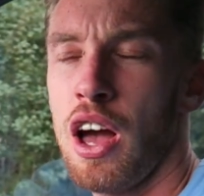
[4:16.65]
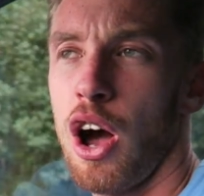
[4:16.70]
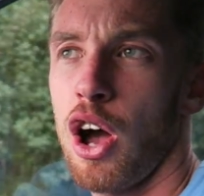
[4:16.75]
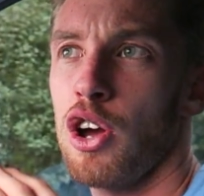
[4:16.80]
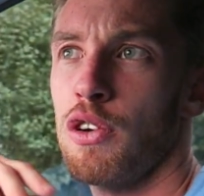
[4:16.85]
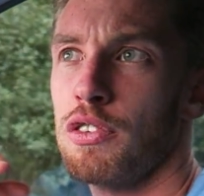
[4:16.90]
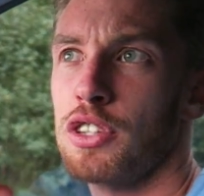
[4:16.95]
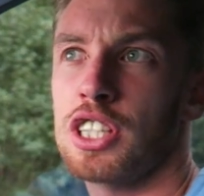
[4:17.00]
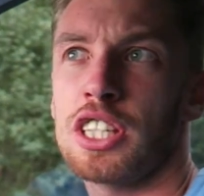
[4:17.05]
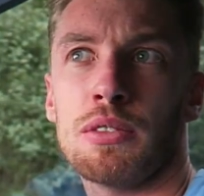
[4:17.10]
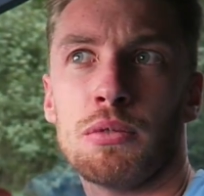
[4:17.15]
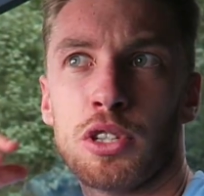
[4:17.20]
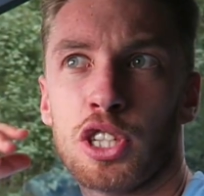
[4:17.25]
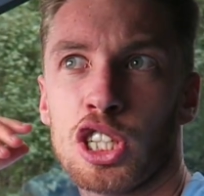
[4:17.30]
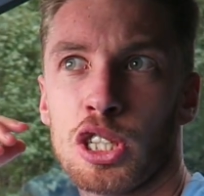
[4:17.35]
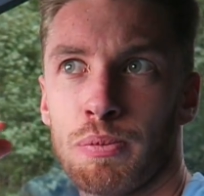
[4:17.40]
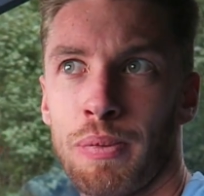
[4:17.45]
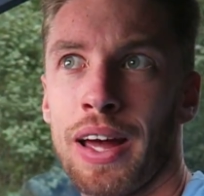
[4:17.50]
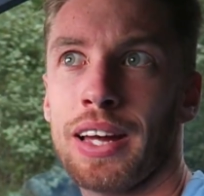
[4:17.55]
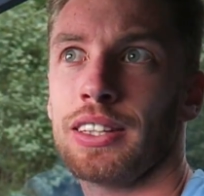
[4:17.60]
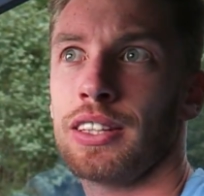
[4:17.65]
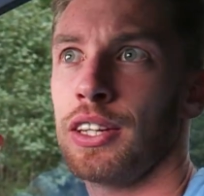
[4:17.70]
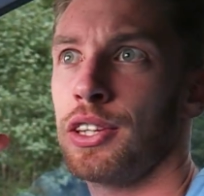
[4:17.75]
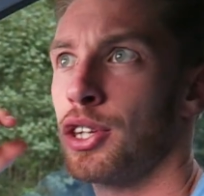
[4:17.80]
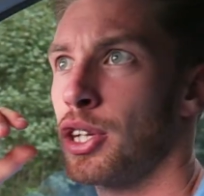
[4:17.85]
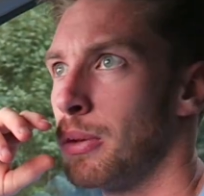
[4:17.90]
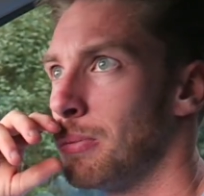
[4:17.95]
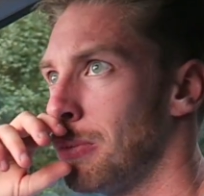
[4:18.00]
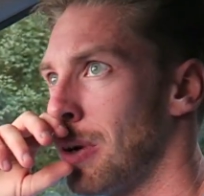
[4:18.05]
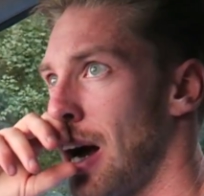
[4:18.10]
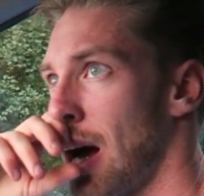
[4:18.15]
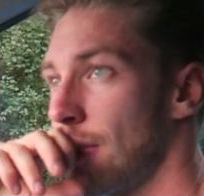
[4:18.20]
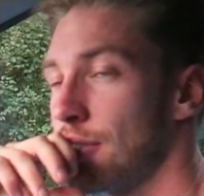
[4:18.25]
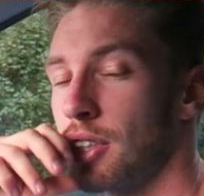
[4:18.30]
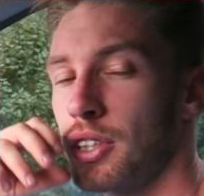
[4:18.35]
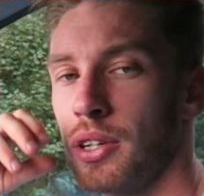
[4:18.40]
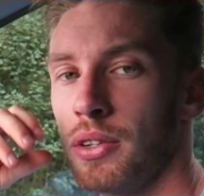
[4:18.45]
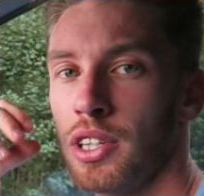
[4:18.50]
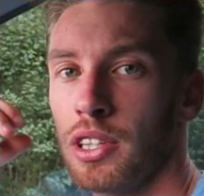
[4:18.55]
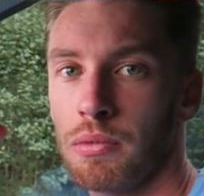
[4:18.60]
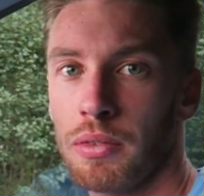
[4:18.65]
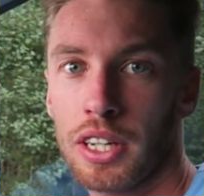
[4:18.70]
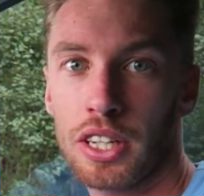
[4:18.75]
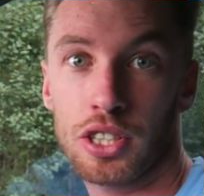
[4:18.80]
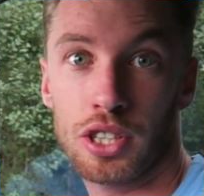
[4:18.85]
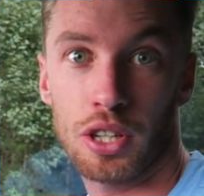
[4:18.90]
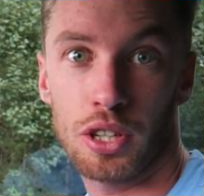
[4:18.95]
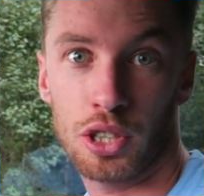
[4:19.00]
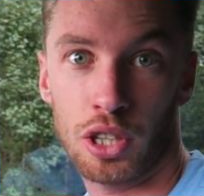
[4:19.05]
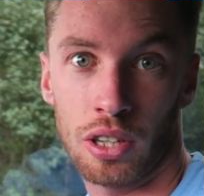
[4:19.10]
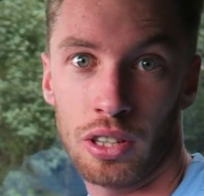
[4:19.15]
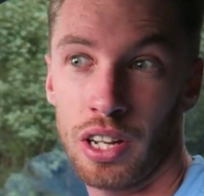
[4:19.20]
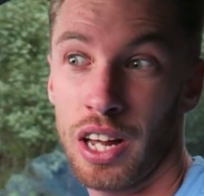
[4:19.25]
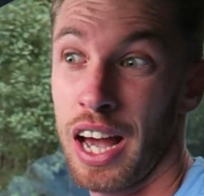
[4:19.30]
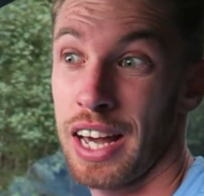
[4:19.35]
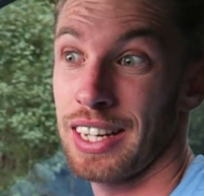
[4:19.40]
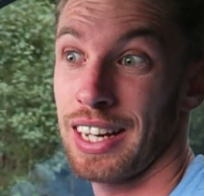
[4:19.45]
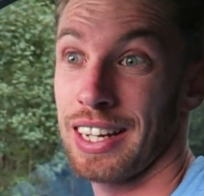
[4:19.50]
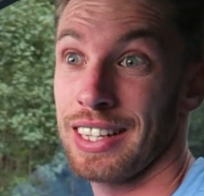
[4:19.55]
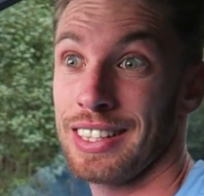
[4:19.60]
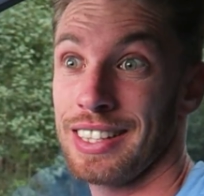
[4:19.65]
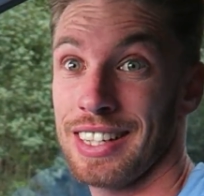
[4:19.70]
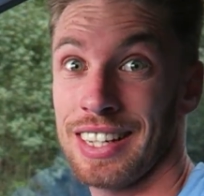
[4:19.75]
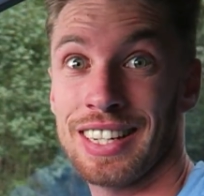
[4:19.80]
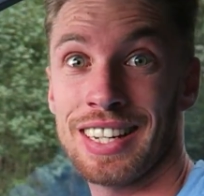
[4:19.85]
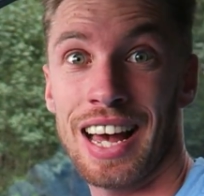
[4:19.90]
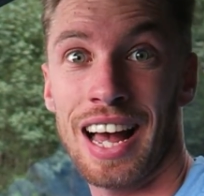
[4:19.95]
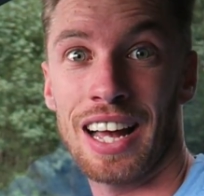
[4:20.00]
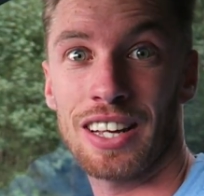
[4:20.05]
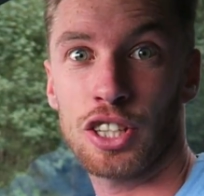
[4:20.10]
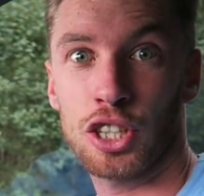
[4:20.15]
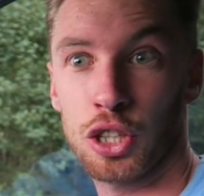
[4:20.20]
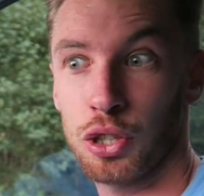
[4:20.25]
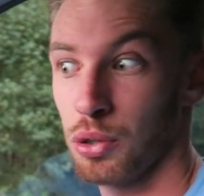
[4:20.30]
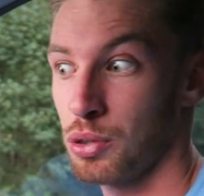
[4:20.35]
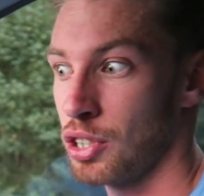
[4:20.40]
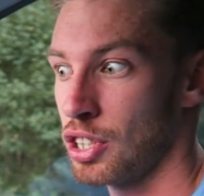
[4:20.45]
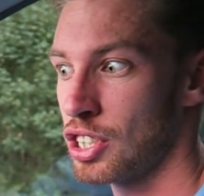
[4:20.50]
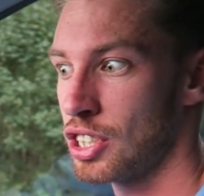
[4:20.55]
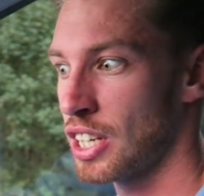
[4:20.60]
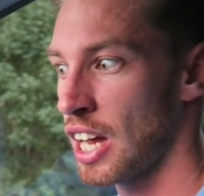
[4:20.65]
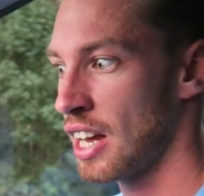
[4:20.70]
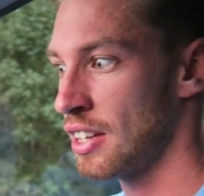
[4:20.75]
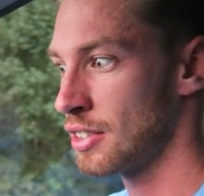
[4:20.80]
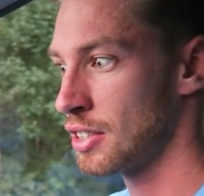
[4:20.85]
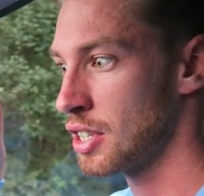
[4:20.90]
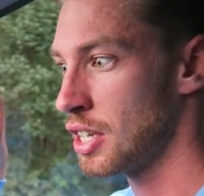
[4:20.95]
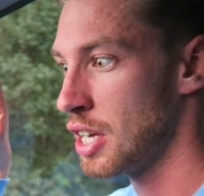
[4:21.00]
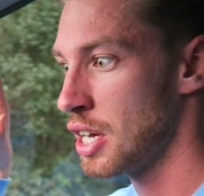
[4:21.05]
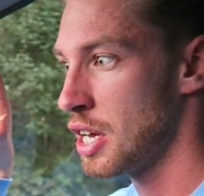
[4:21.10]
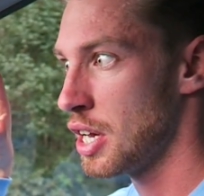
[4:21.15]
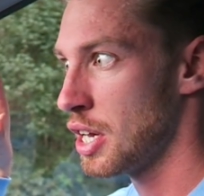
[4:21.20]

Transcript: I obviously respected them, but after doing the research online, I didn't actually understand,